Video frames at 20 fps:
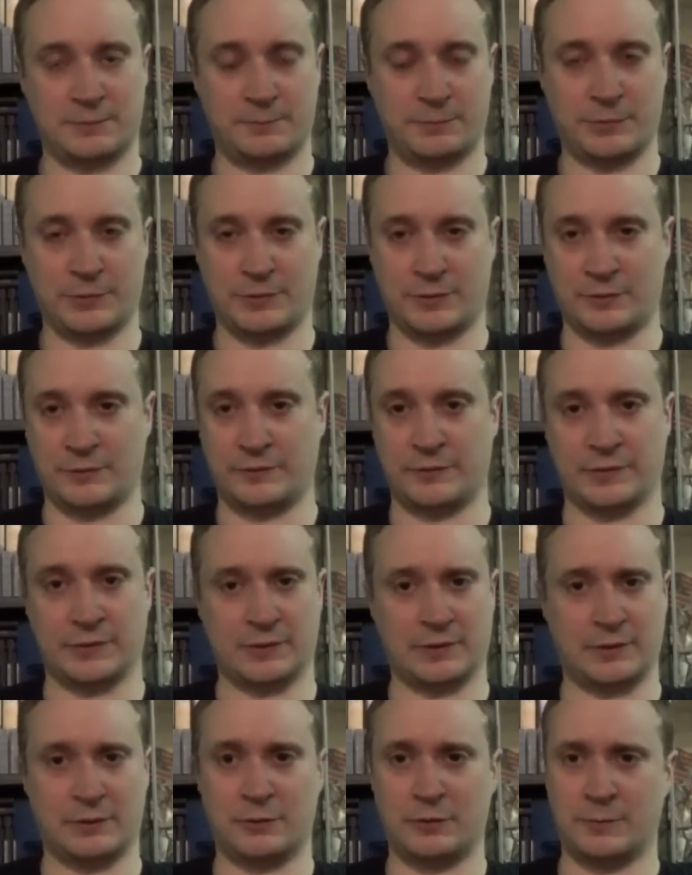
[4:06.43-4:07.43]
put
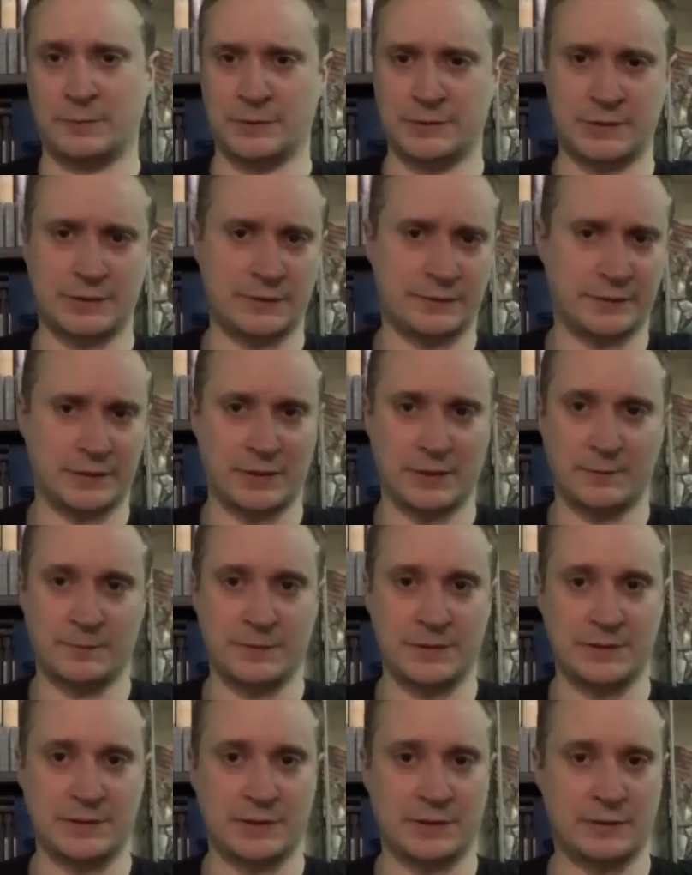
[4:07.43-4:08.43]
over a whole bunch of different companies,